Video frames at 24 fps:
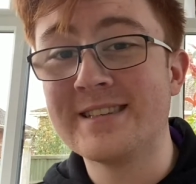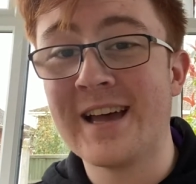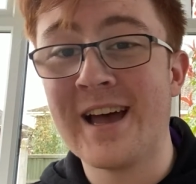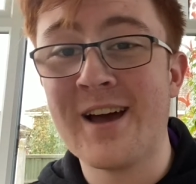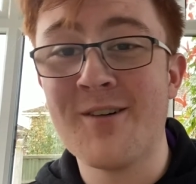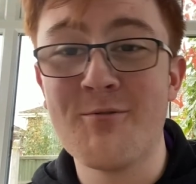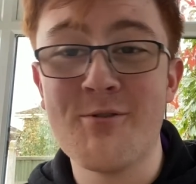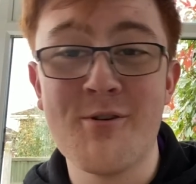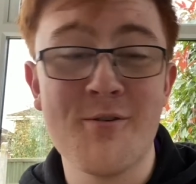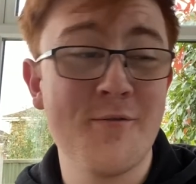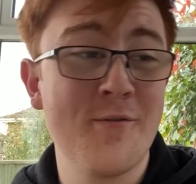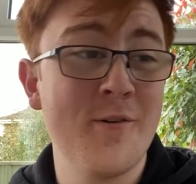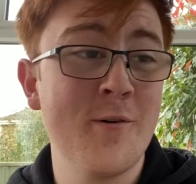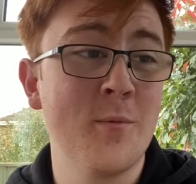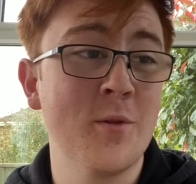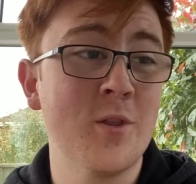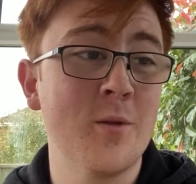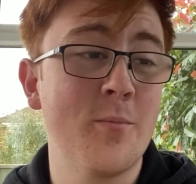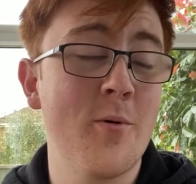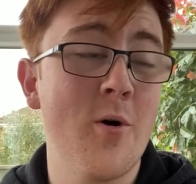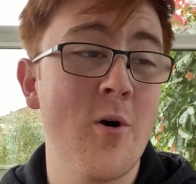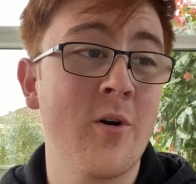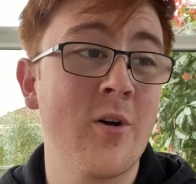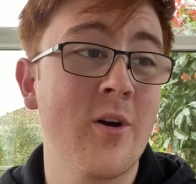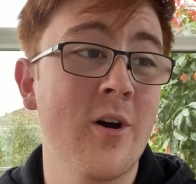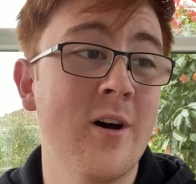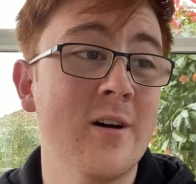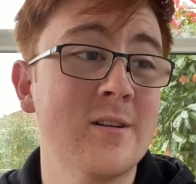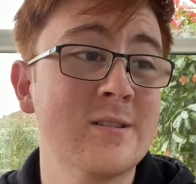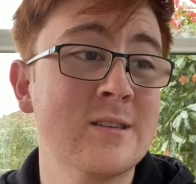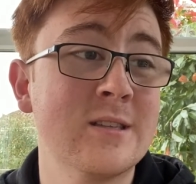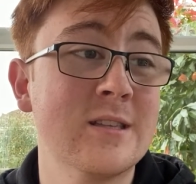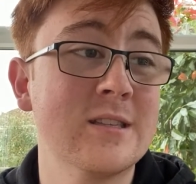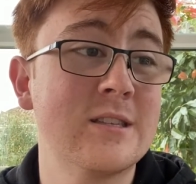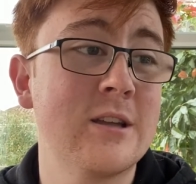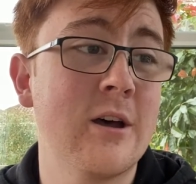We were filming the
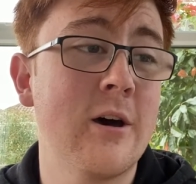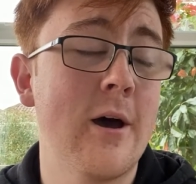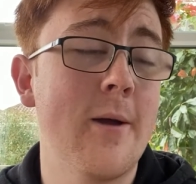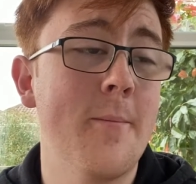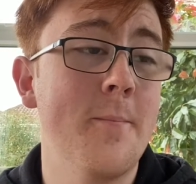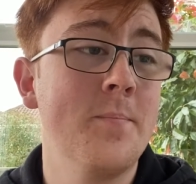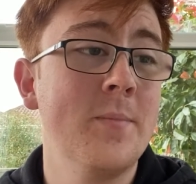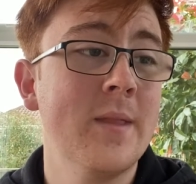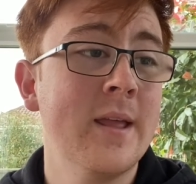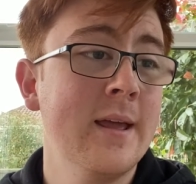podcast at the time.